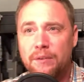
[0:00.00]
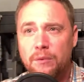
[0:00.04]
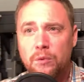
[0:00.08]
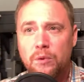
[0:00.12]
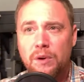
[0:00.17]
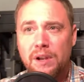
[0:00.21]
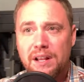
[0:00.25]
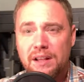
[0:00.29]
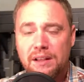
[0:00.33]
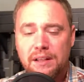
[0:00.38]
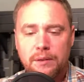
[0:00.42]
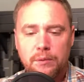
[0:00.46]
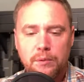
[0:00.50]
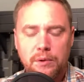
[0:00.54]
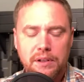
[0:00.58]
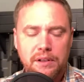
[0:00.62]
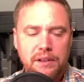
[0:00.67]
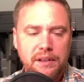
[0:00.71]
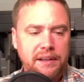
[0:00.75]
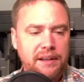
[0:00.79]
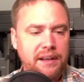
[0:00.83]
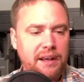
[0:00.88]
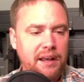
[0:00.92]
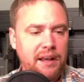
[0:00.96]
really,
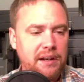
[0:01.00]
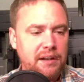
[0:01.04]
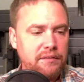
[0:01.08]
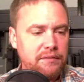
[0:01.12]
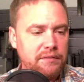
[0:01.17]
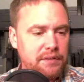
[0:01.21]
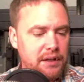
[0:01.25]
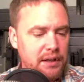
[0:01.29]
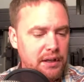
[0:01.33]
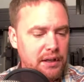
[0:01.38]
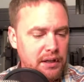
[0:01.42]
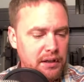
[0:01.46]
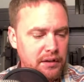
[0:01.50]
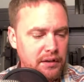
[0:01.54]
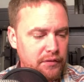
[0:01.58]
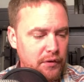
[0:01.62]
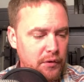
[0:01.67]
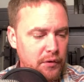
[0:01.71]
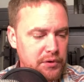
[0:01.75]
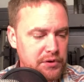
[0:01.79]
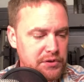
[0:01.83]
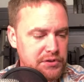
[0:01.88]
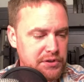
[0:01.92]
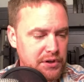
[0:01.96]
really kind of
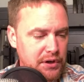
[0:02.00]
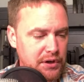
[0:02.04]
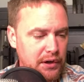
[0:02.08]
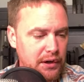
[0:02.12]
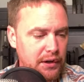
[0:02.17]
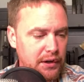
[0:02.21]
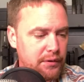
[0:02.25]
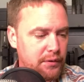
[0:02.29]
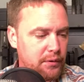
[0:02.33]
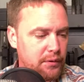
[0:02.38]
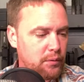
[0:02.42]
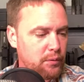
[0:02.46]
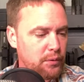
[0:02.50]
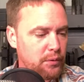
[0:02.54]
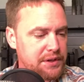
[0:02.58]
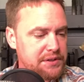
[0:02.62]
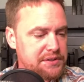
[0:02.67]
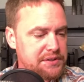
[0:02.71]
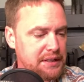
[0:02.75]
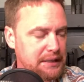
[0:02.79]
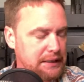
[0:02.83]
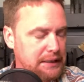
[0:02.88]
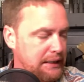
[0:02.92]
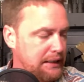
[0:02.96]
focused on
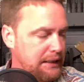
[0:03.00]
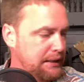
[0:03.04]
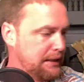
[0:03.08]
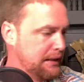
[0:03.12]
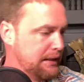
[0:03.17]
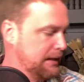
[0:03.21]
recently.